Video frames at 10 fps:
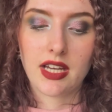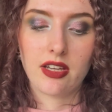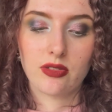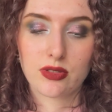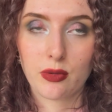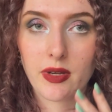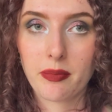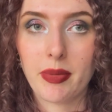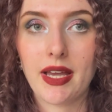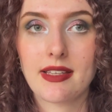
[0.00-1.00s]
Eye on square
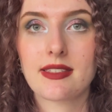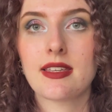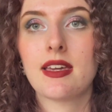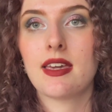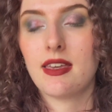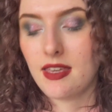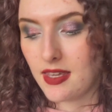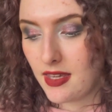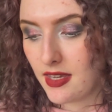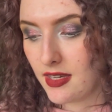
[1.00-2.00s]
pans
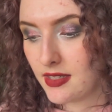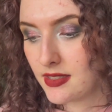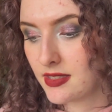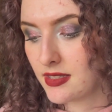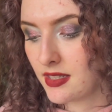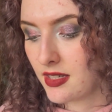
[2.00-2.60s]
is